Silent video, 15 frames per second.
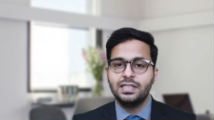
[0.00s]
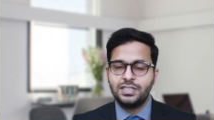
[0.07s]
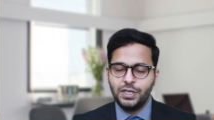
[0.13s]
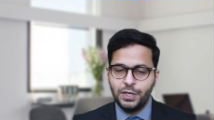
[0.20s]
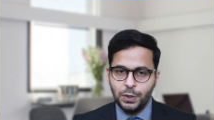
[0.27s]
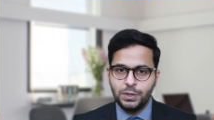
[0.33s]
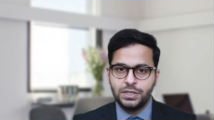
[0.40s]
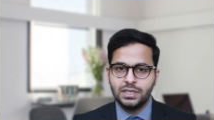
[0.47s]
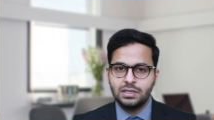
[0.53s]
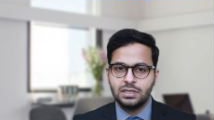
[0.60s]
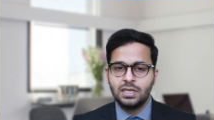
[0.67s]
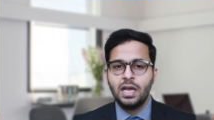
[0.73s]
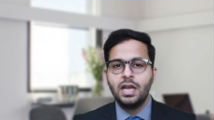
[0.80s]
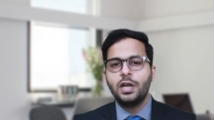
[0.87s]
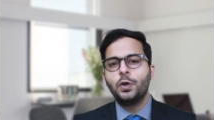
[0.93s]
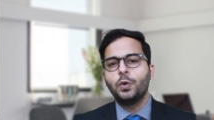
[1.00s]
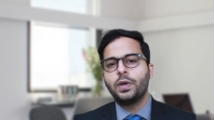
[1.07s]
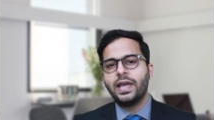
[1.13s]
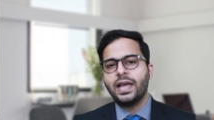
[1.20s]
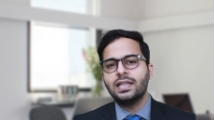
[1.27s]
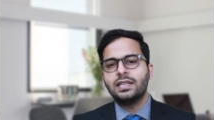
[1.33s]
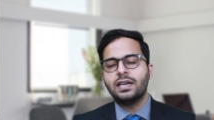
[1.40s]
institutions to
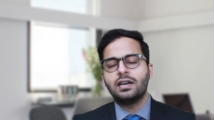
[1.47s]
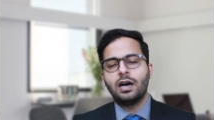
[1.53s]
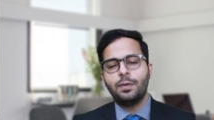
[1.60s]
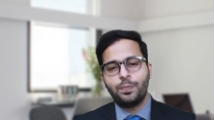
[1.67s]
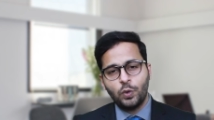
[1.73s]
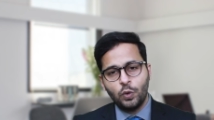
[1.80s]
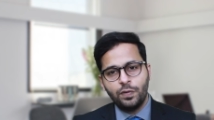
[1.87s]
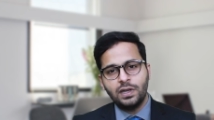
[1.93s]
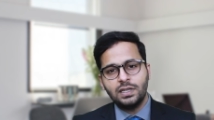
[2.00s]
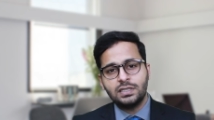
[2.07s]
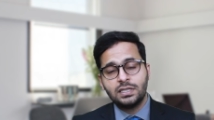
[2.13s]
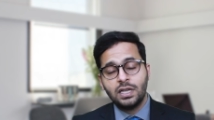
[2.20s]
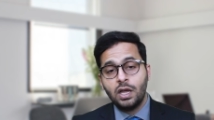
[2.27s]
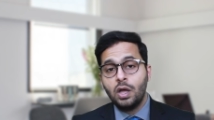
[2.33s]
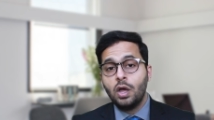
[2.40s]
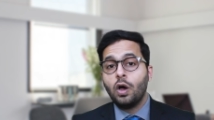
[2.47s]
gain their approvals,